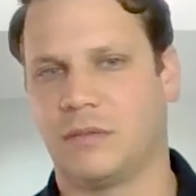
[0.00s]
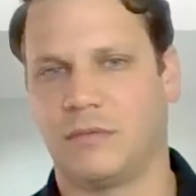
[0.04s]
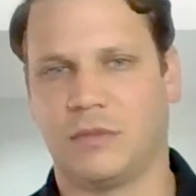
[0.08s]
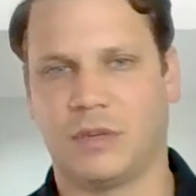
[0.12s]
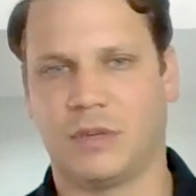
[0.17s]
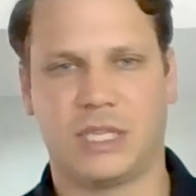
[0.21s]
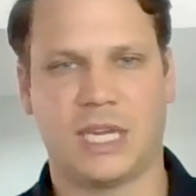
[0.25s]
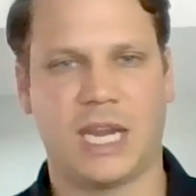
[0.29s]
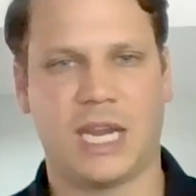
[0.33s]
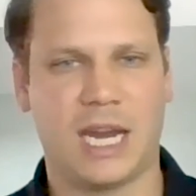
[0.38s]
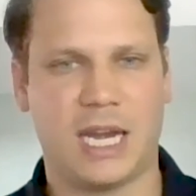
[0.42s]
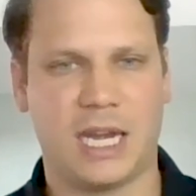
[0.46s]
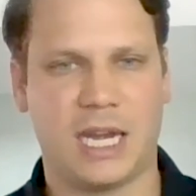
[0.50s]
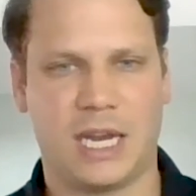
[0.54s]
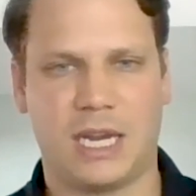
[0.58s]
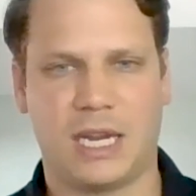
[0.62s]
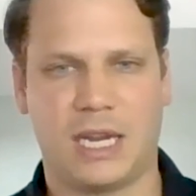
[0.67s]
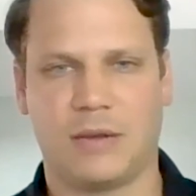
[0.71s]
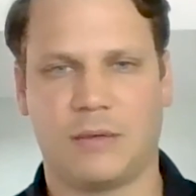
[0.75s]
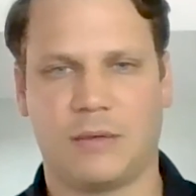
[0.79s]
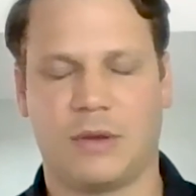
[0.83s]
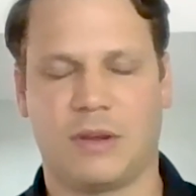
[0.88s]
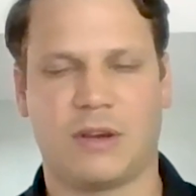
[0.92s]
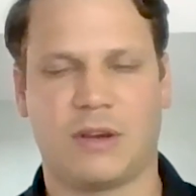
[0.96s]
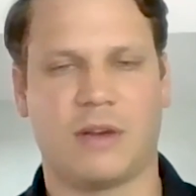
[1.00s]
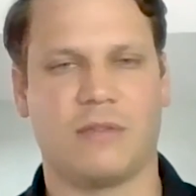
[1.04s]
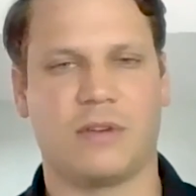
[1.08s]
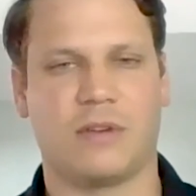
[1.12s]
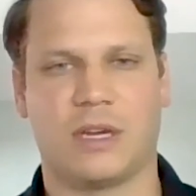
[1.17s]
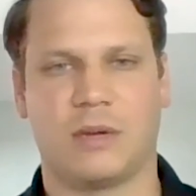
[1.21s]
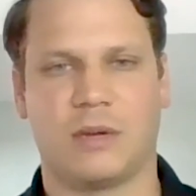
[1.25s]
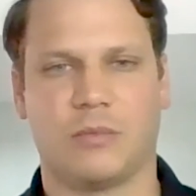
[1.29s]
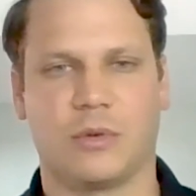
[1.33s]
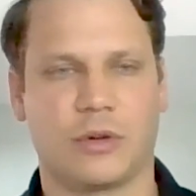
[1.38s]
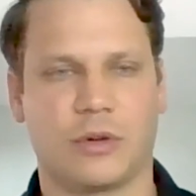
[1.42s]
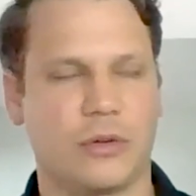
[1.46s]
retaining, we covered
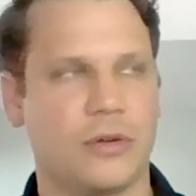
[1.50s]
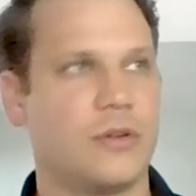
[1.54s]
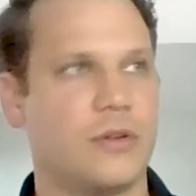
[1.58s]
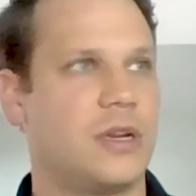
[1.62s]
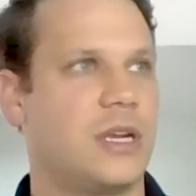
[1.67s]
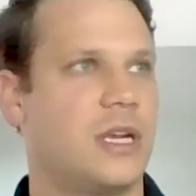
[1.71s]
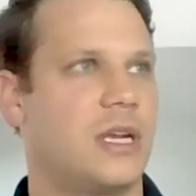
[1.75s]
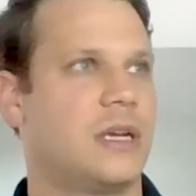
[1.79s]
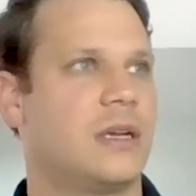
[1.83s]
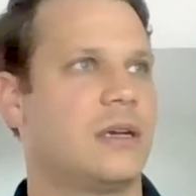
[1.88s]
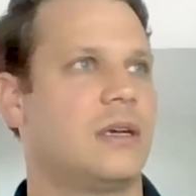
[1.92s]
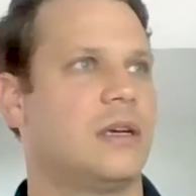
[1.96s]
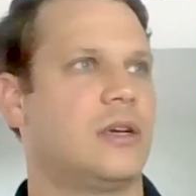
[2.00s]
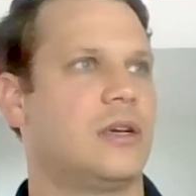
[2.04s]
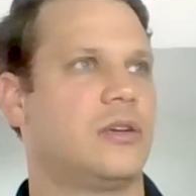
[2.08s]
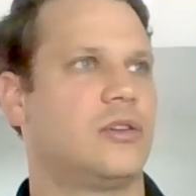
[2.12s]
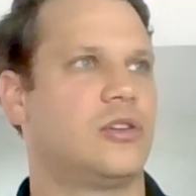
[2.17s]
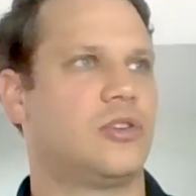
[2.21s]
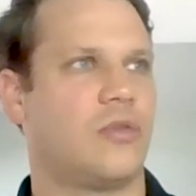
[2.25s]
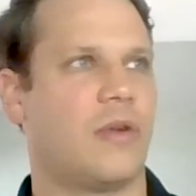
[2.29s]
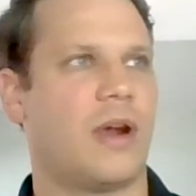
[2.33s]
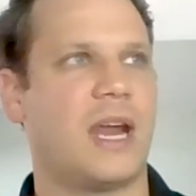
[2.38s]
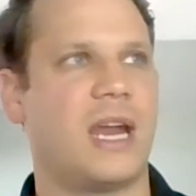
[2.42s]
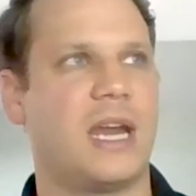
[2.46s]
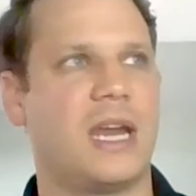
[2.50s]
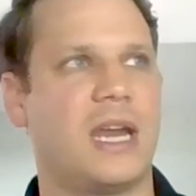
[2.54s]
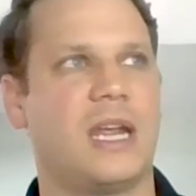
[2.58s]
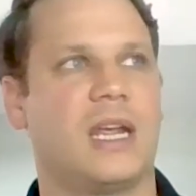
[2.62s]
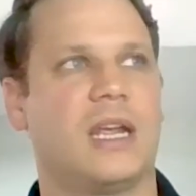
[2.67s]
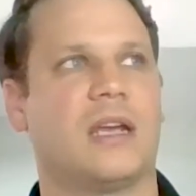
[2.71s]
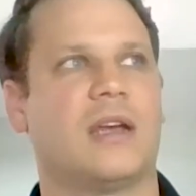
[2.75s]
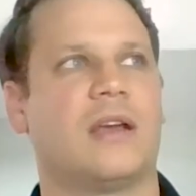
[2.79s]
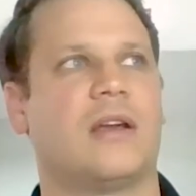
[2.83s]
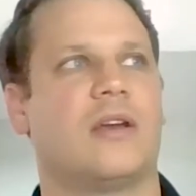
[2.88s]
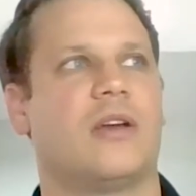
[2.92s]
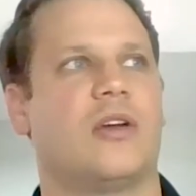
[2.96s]
recruiting,
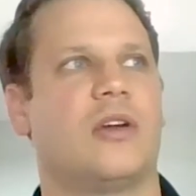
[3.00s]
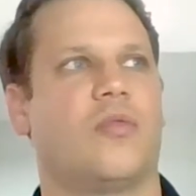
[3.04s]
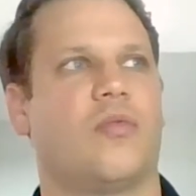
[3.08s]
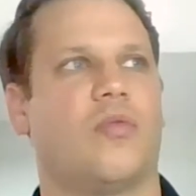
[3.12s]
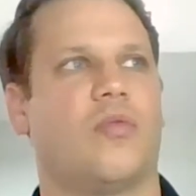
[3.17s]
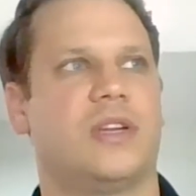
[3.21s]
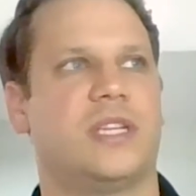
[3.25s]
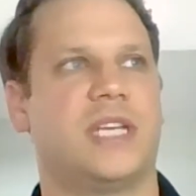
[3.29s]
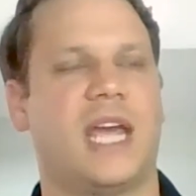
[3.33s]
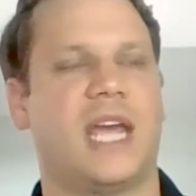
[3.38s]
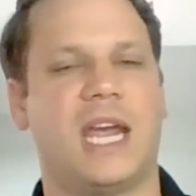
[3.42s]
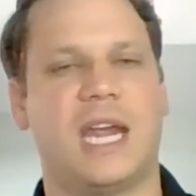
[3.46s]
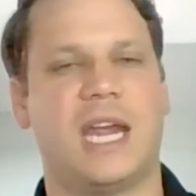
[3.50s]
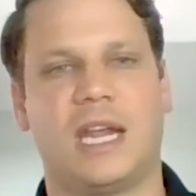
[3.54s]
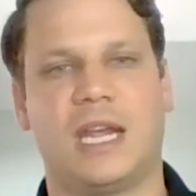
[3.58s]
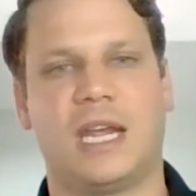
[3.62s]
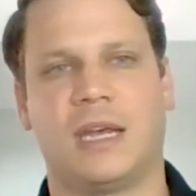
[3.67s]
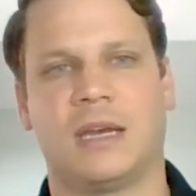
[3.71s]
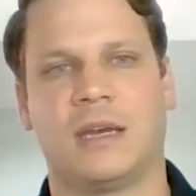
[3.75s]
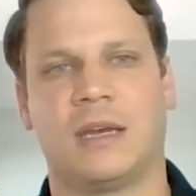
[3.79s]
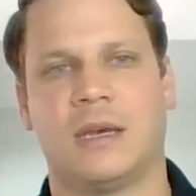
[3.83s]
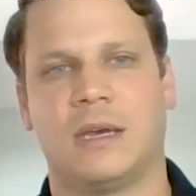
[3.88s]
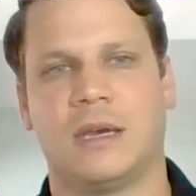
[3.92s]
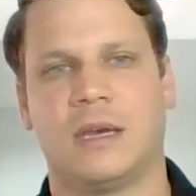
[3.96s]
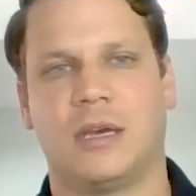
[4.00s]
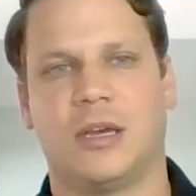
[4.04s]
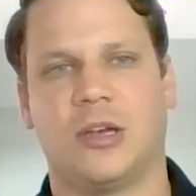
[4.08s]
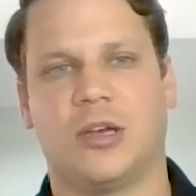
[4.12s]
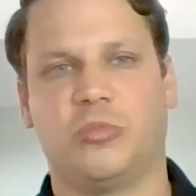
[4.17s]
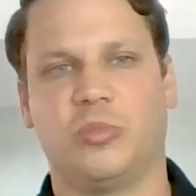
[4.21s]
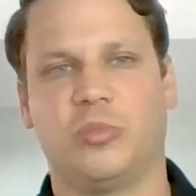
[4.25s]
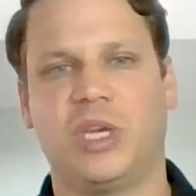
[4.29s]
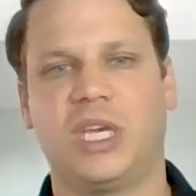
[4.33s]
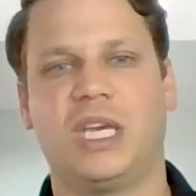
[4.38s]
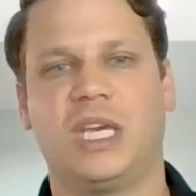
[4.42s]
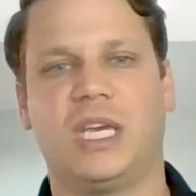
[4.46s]
training, retaining.
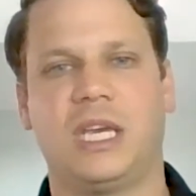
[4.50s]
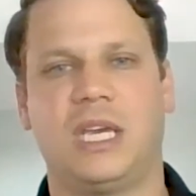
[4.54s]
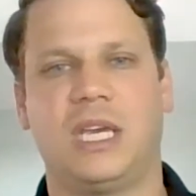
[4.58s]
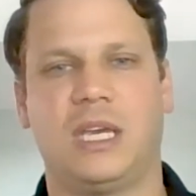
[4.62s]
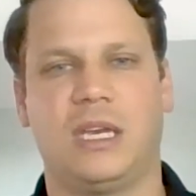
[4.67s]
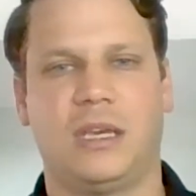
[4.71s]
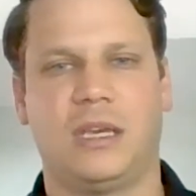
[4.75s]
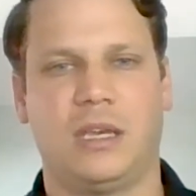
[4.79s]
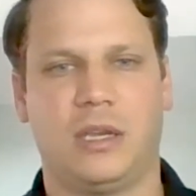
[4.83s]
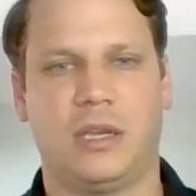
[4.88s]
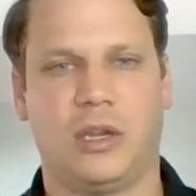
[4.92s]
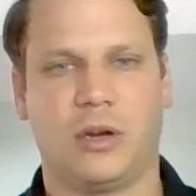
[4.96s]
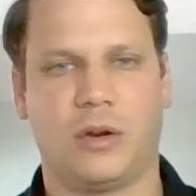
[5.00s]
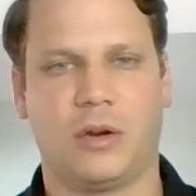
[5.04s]
Mee Hee,